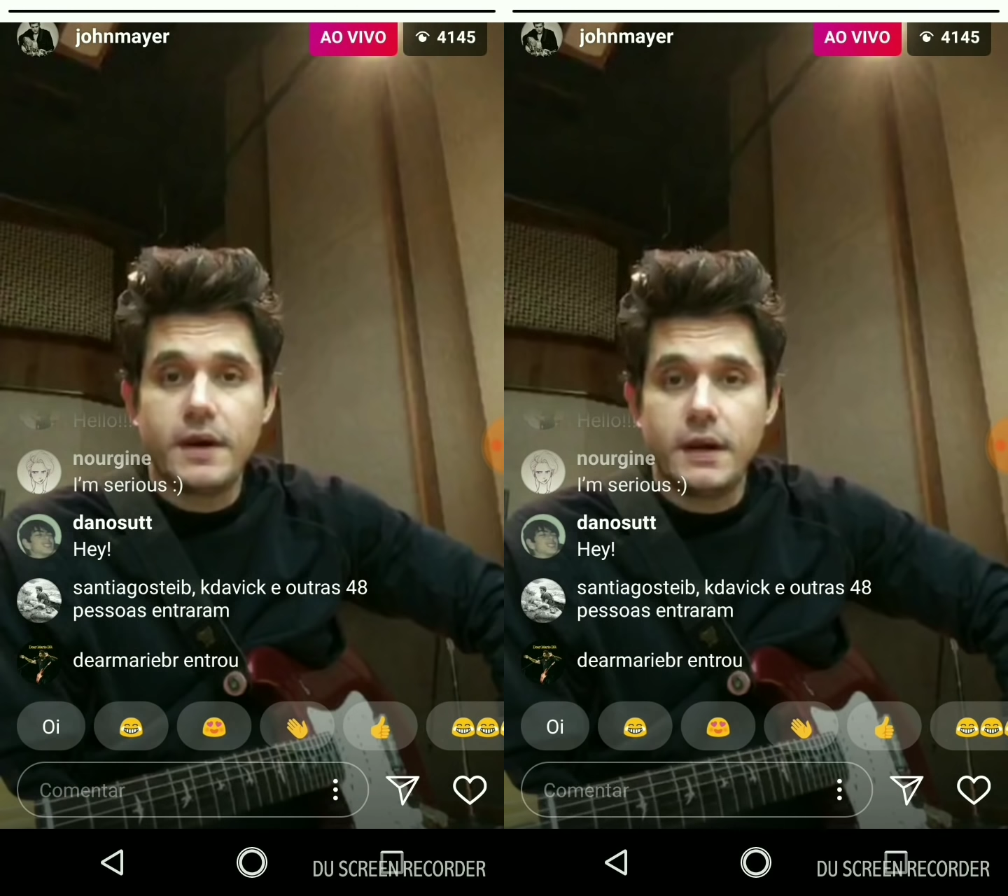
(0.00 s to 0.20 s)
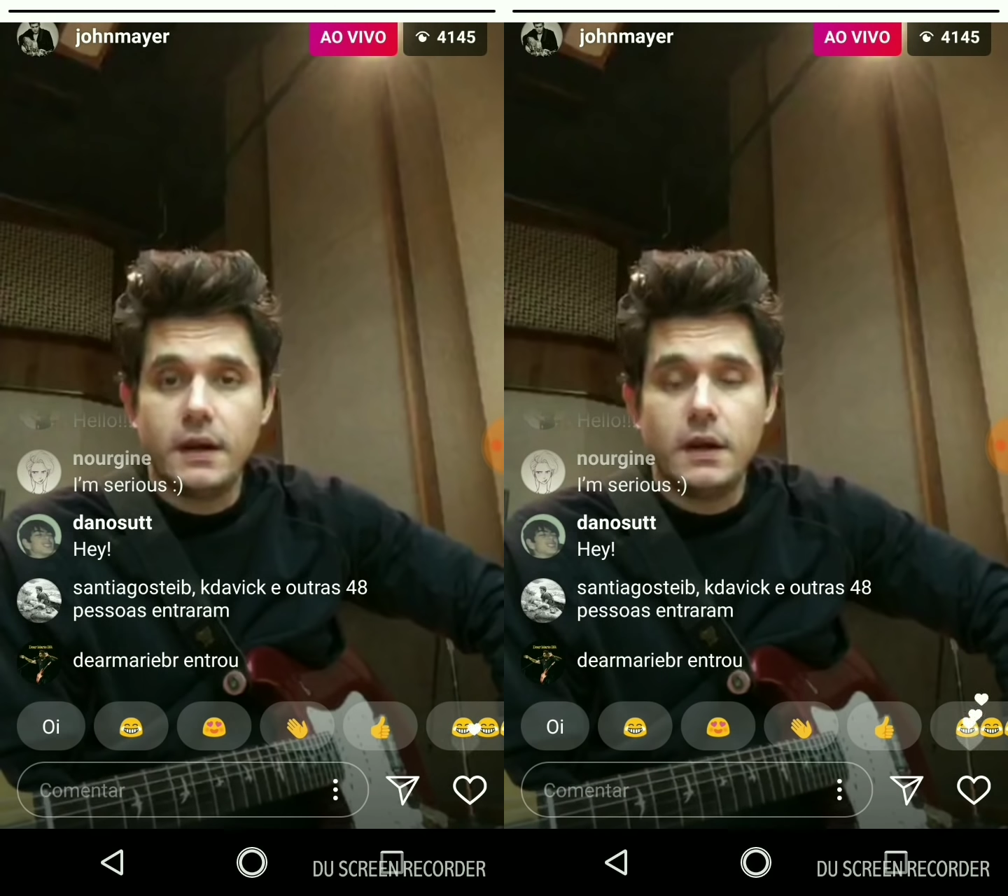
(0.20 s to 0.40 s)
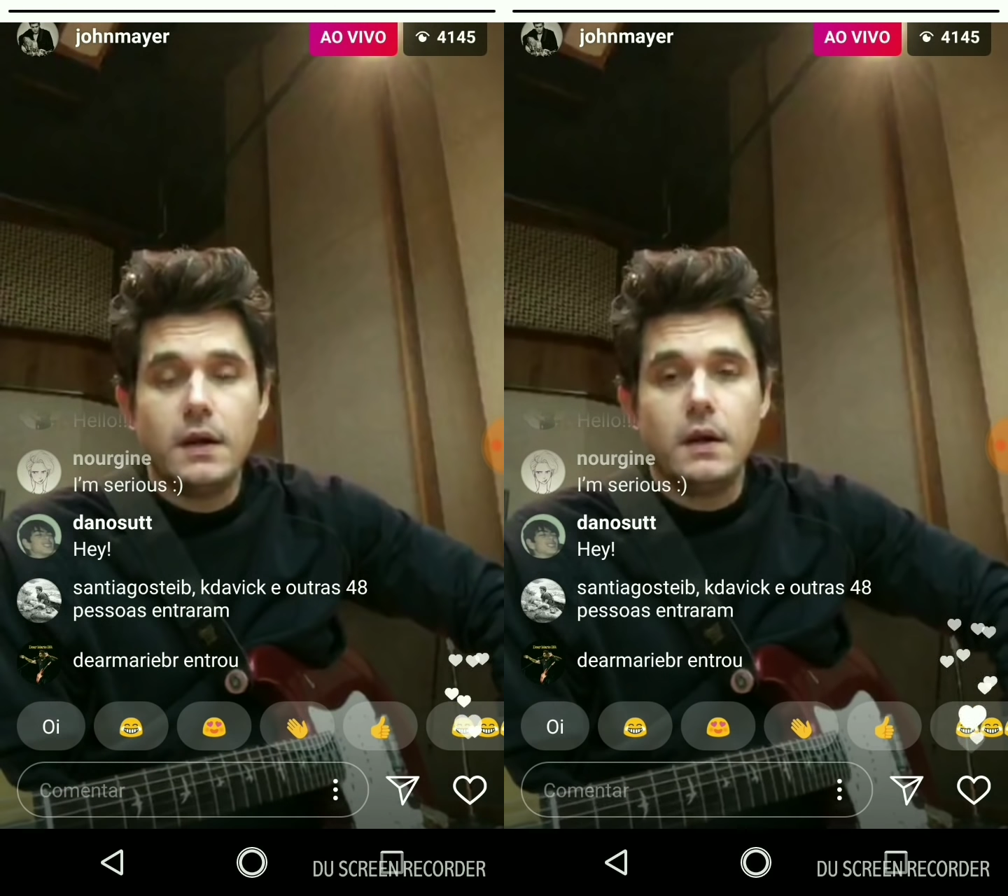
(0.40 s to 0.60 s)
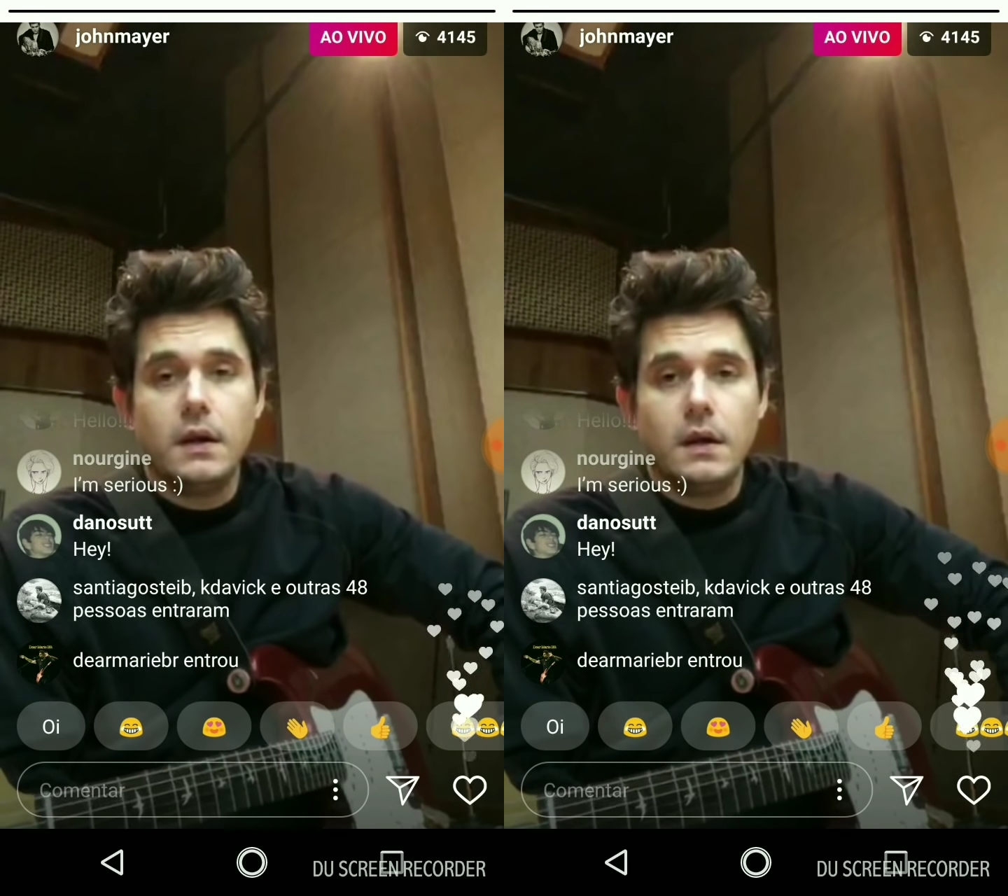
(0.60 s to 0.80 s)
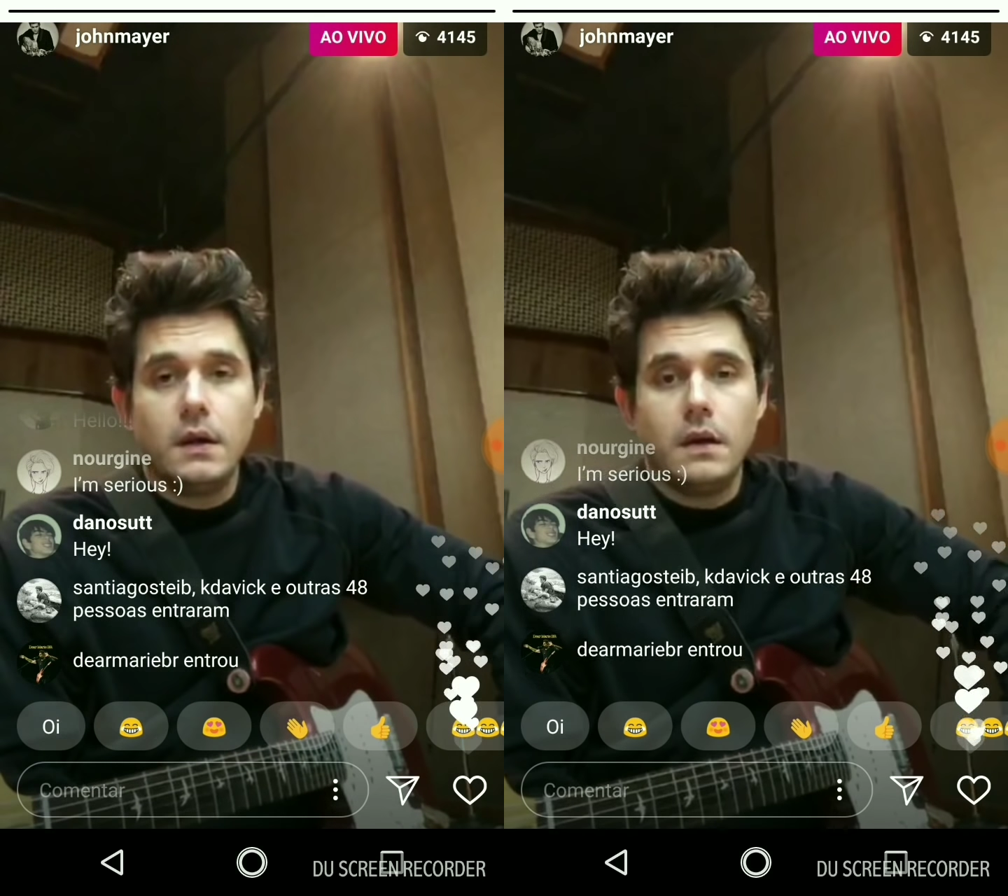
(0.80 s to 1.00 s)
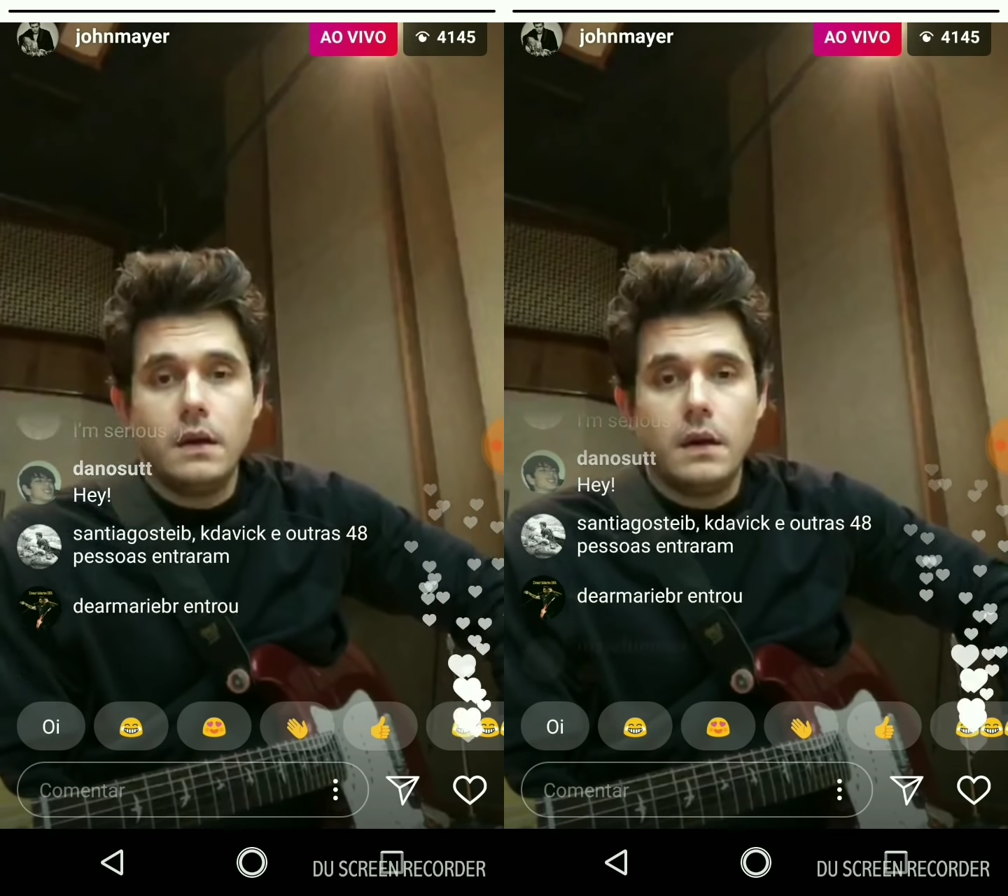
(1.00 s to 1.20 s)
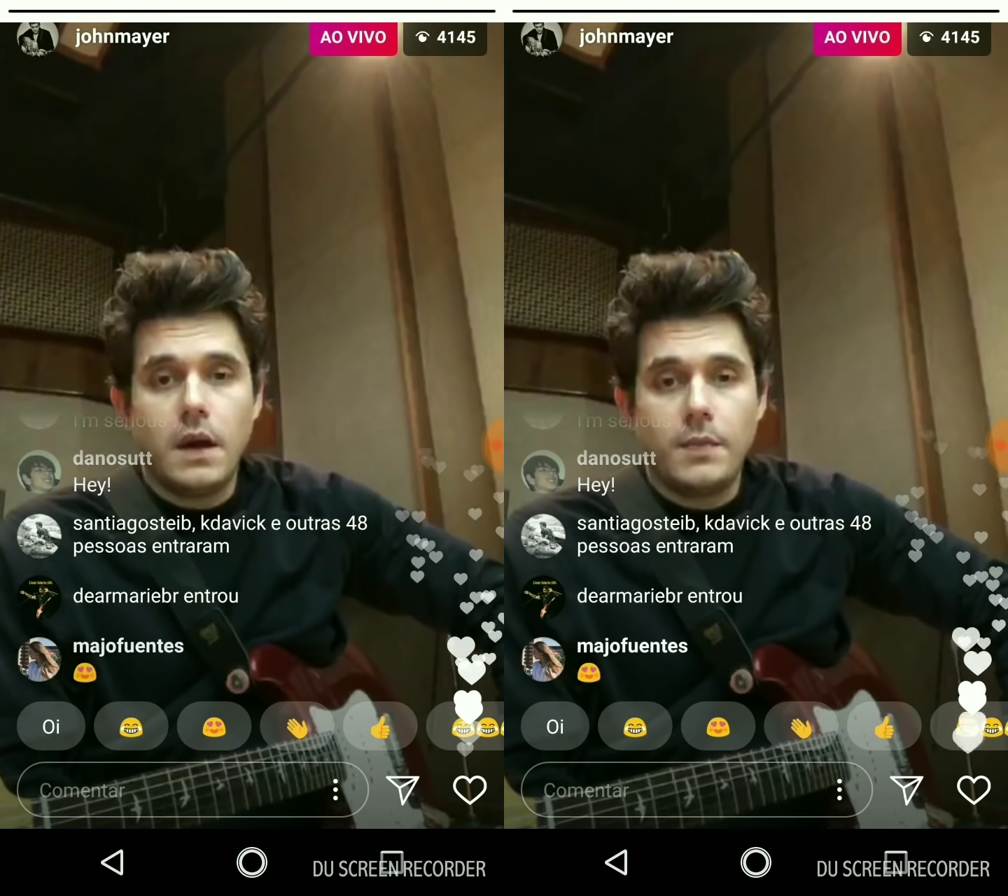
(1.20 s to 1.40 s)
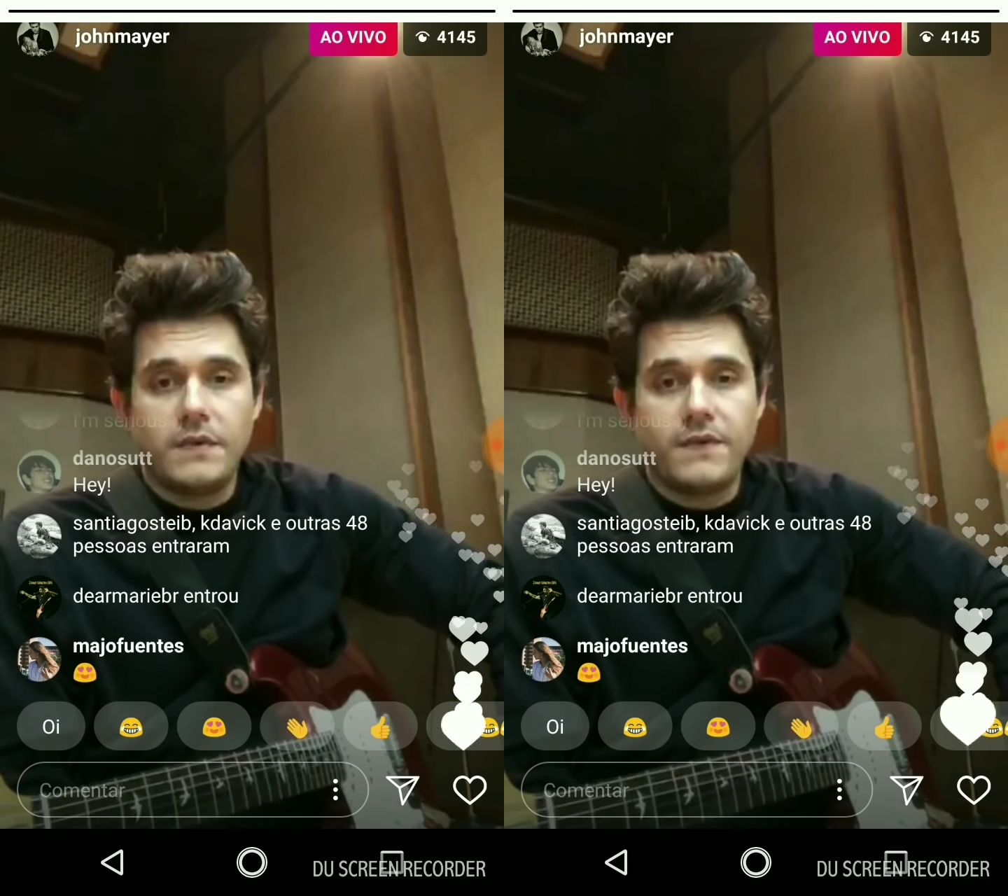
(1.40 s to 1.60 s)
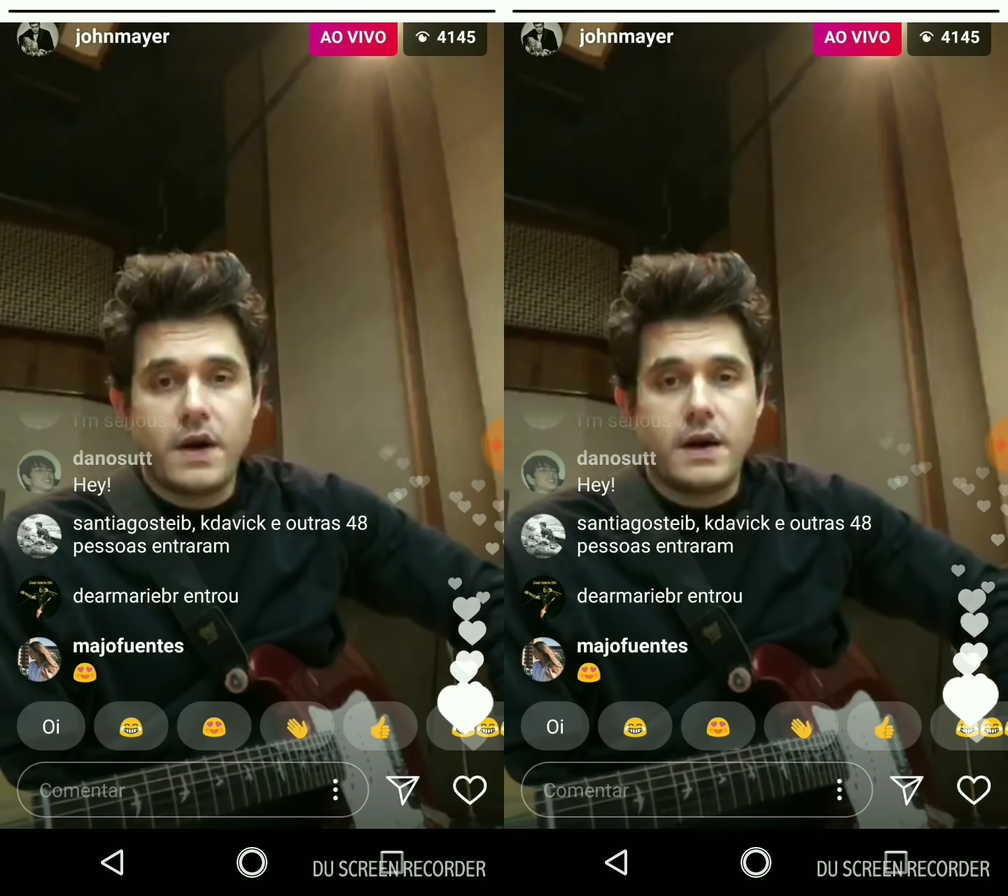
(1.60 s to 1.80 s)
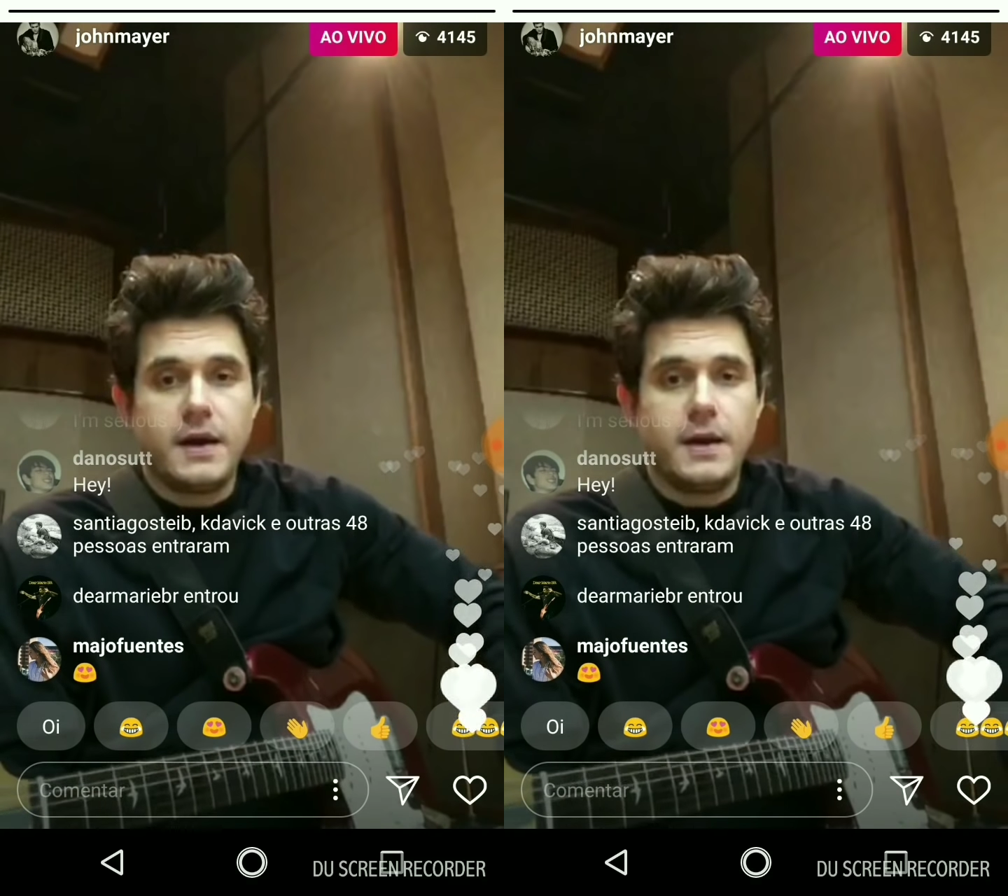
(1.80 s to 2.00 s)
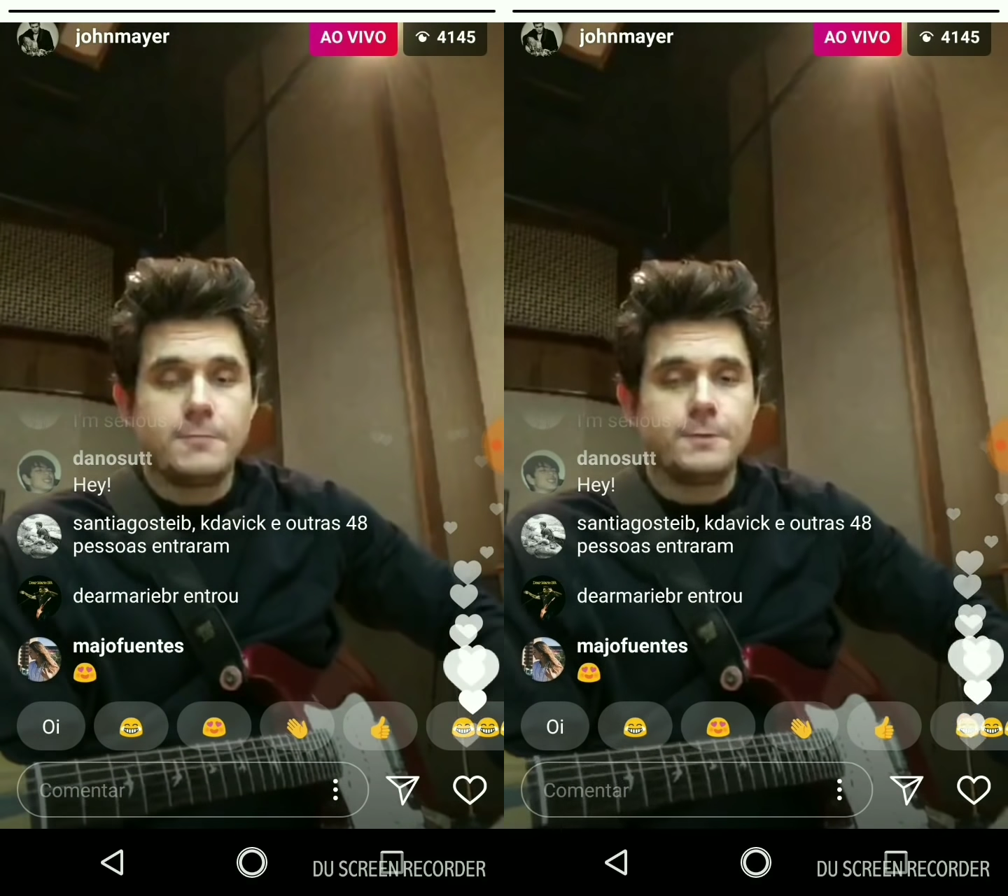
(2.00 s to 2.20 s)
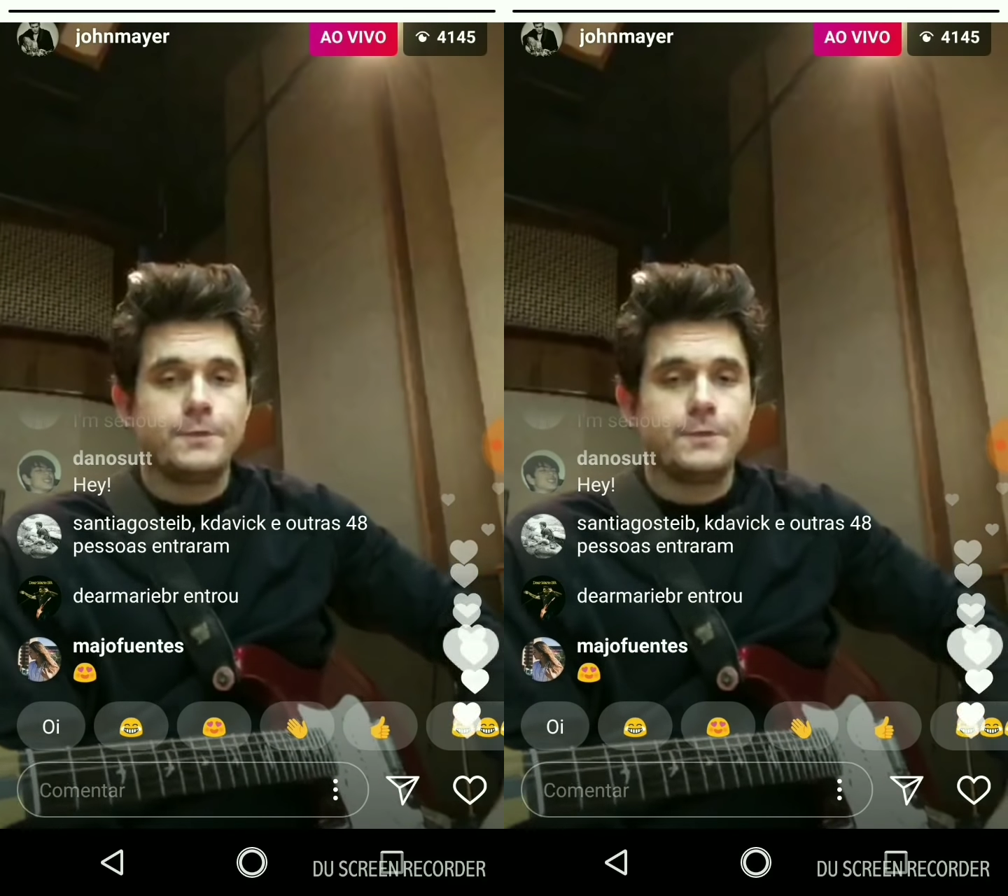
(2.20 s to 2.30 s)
everybody. Happy Friday.